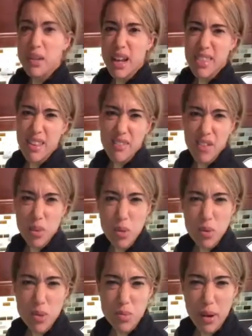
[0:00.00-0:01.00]
But I think for the
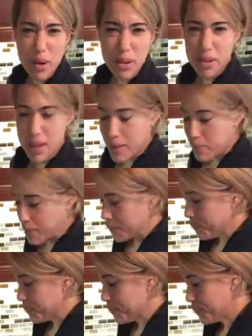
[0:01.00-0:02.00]
most part, you get me.
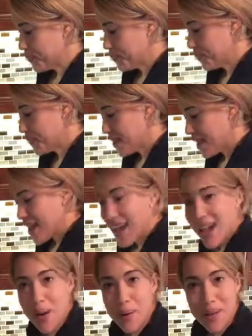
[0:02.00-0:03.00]

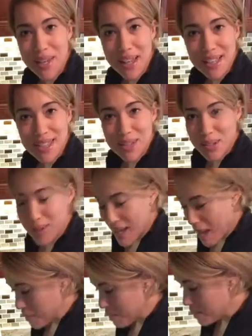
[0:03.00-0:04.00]
How are you guys doing?
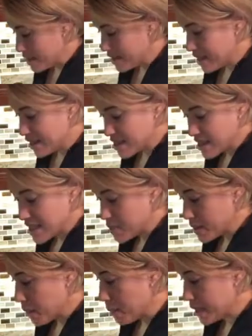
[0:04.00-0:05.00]
Happy Monday. This has
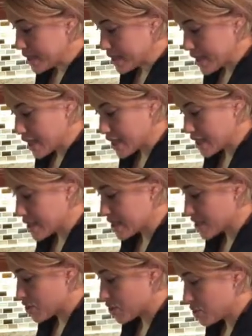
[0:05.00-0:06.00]
been a Monday because
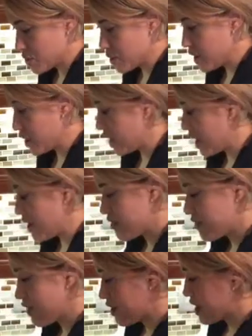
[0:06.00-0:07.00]
truly, I
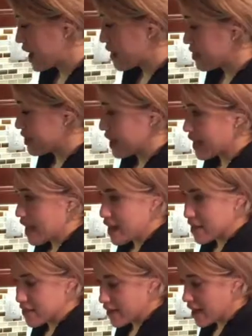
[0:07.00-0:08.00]
feel kind of like
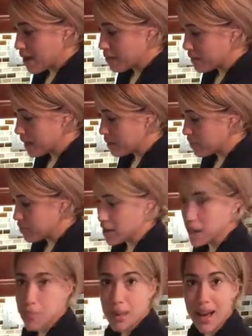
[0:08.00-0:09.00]
out of it. I'm like
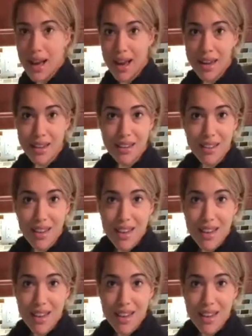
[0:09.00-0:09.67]
running behind